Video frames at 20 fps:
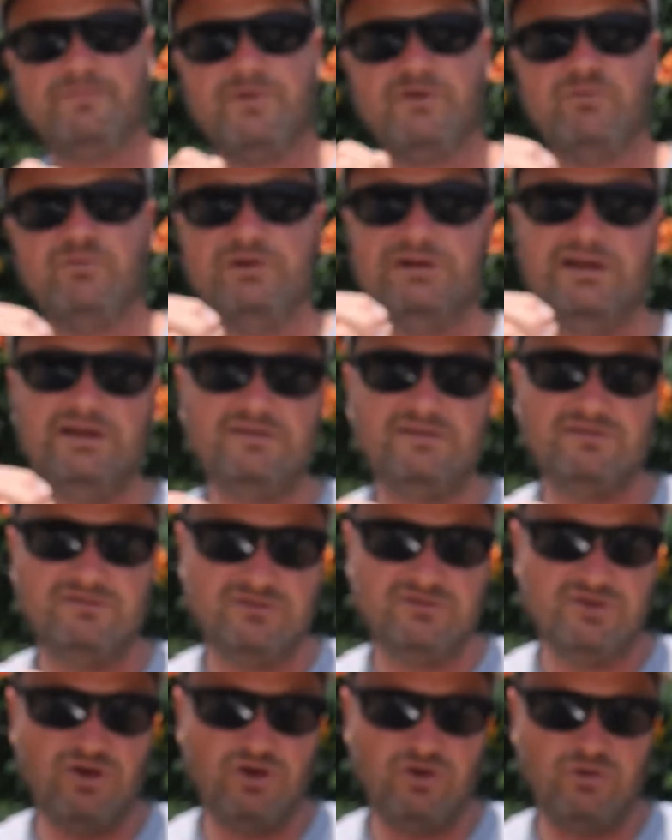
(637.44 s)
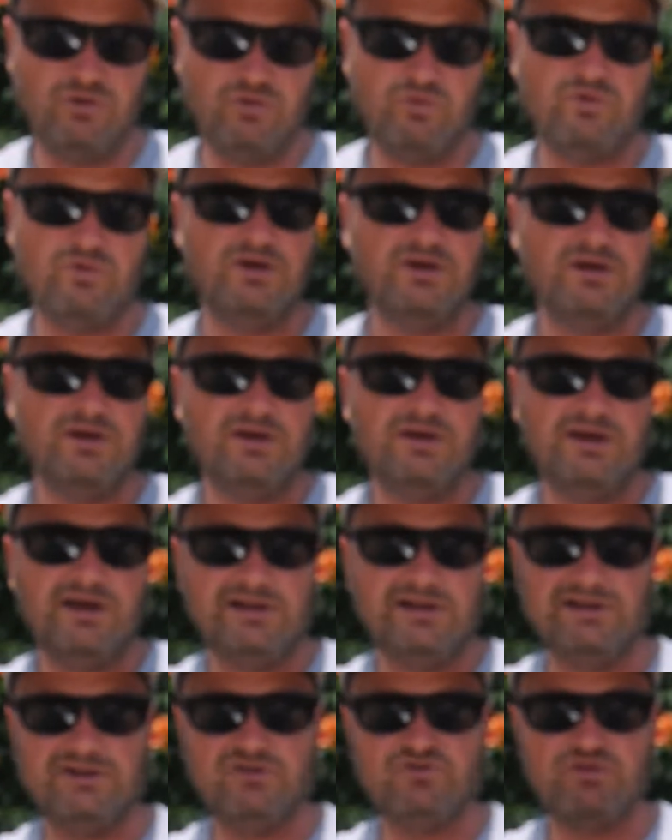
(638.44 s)
let this go and
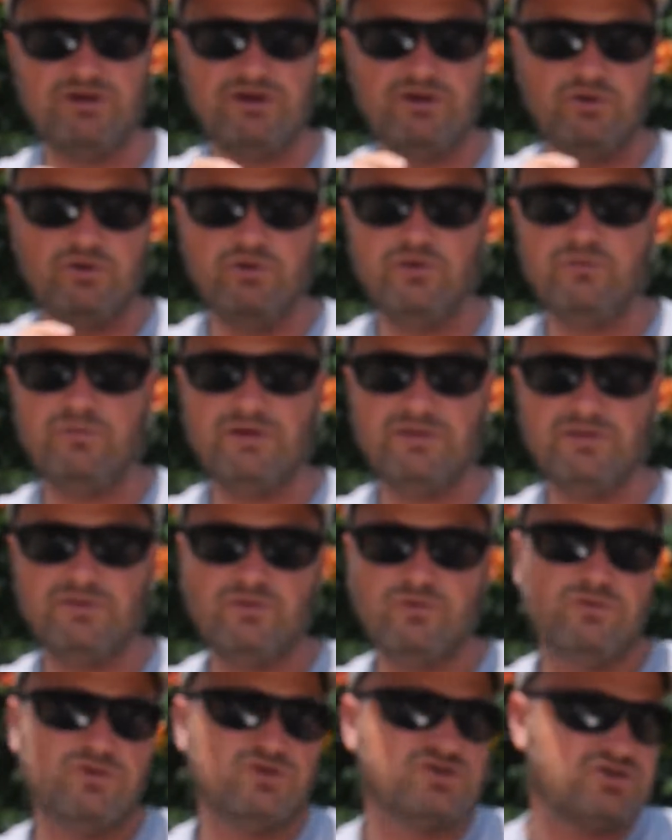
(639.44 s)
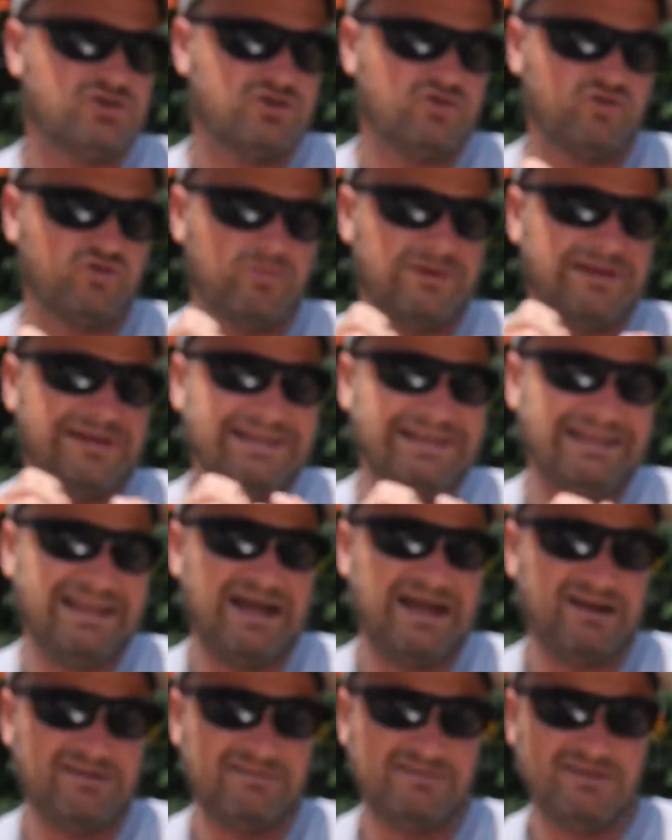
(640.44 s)
let it dry all the way through, the sugars will be
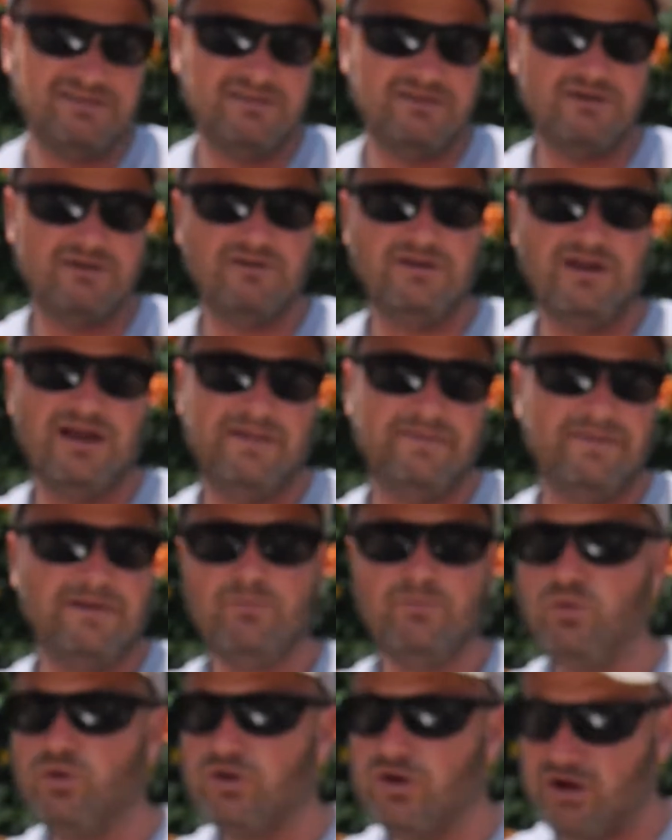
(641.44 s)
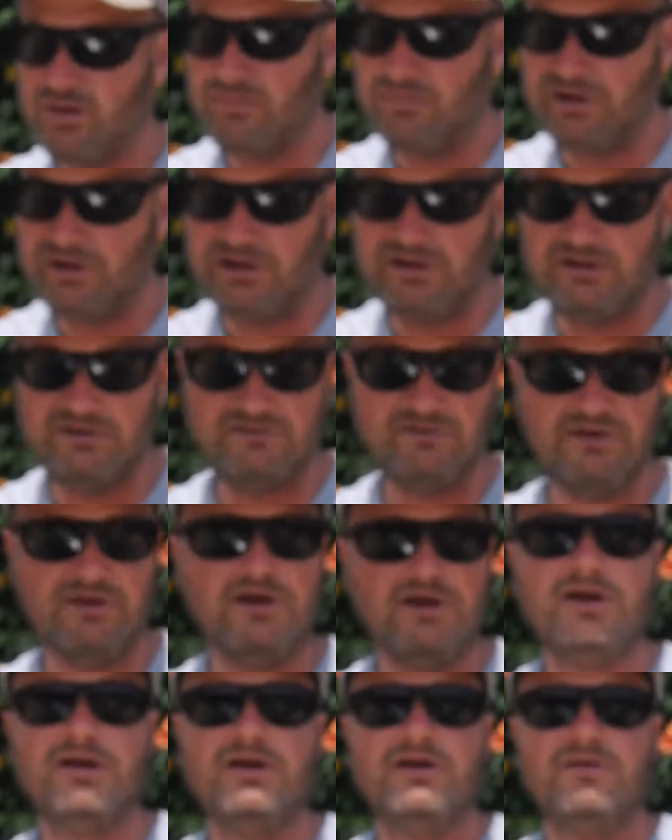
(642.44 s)
locked in there. They won't caramelize.
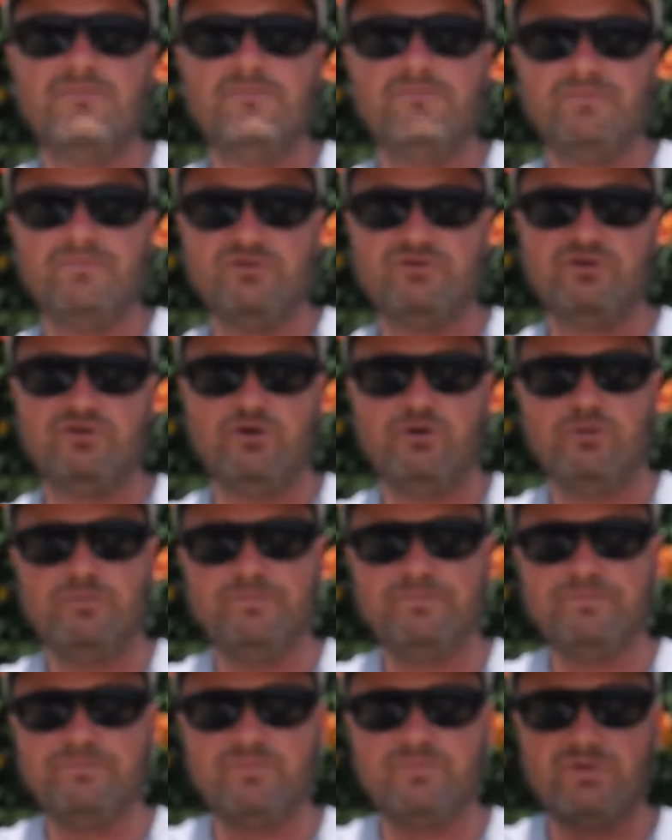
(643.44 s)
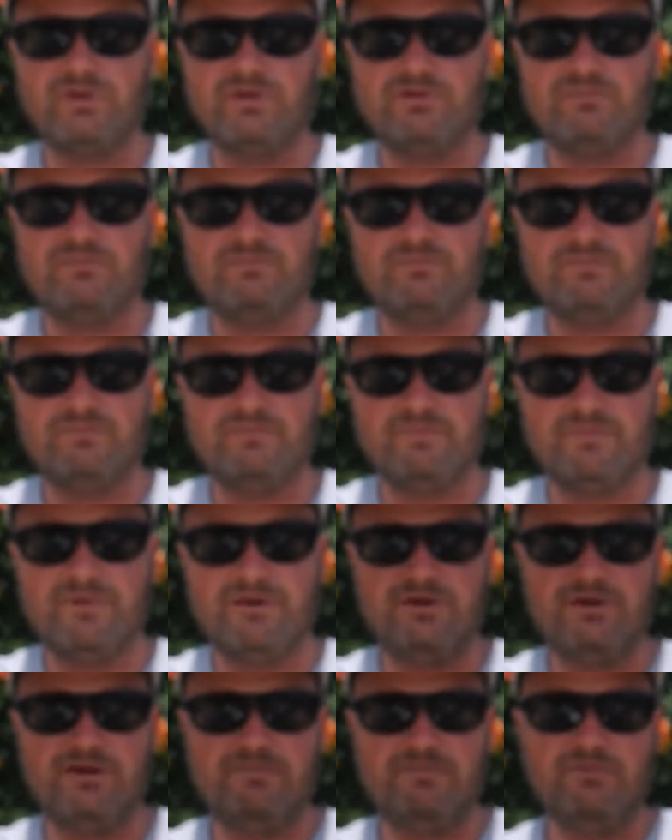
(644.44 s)
So
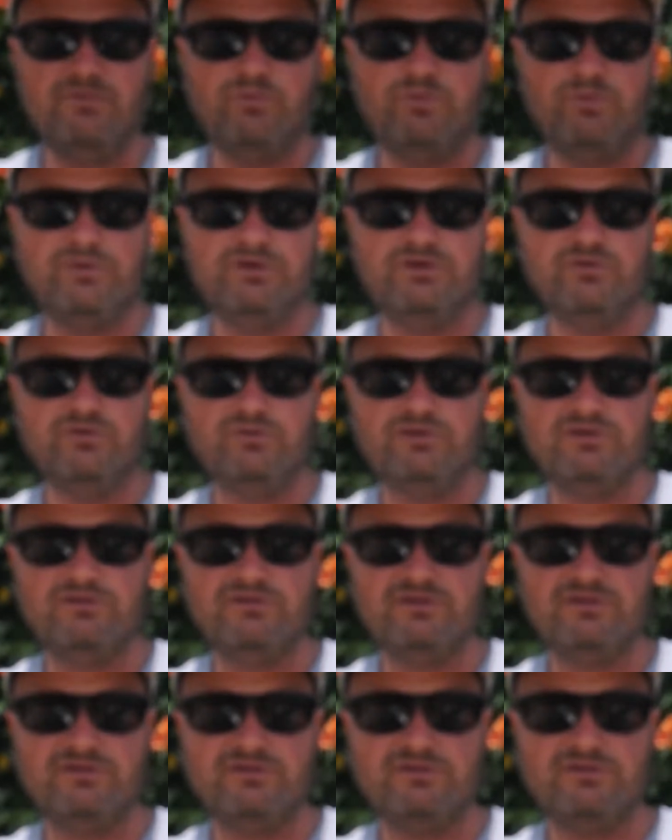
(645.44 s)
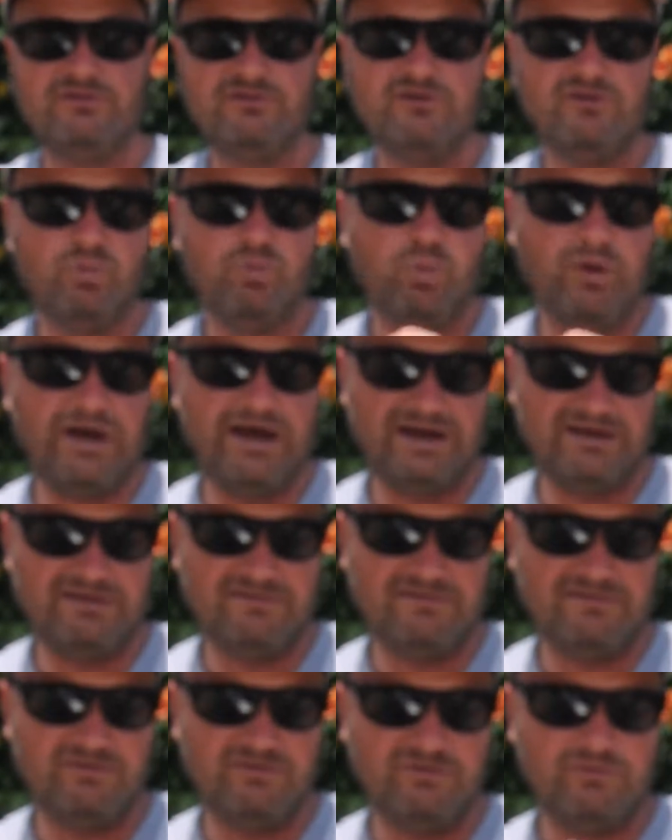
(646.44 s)
what we do is, since they're still wet,
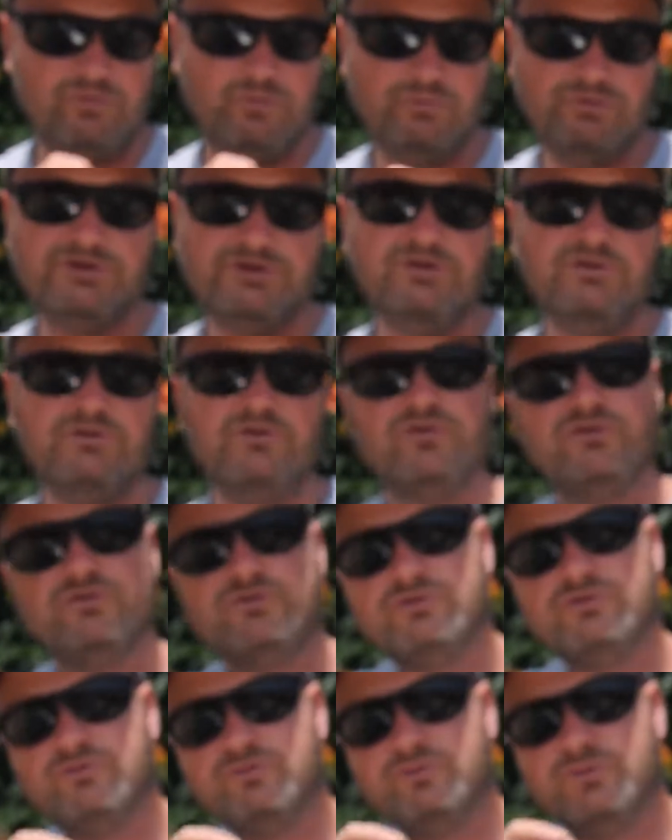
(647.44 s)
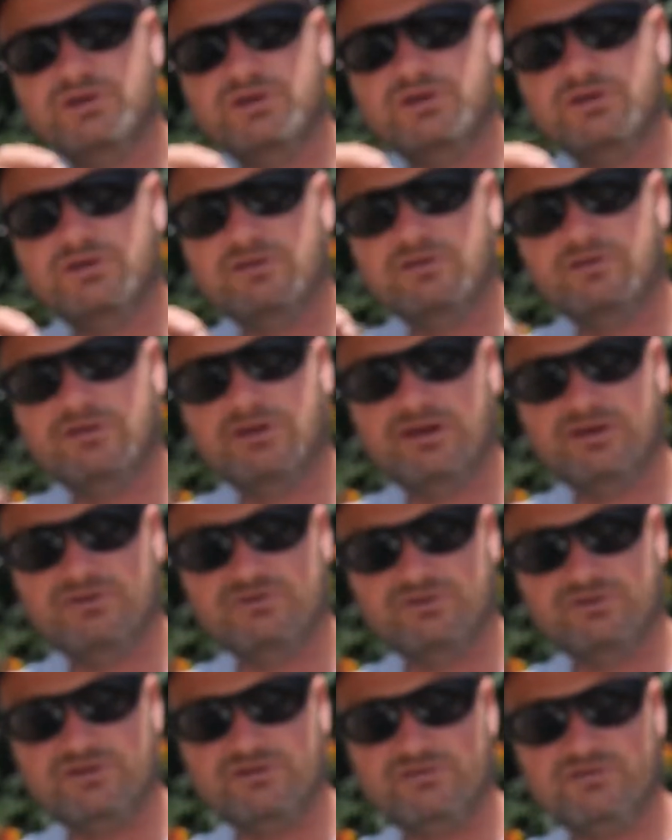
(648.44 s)
what we do is we
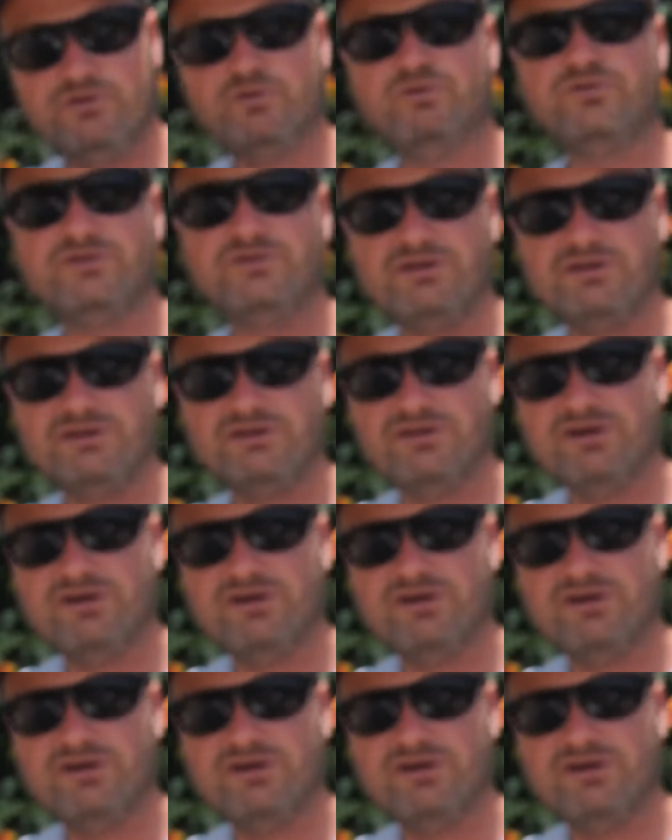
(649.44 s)
actually toast it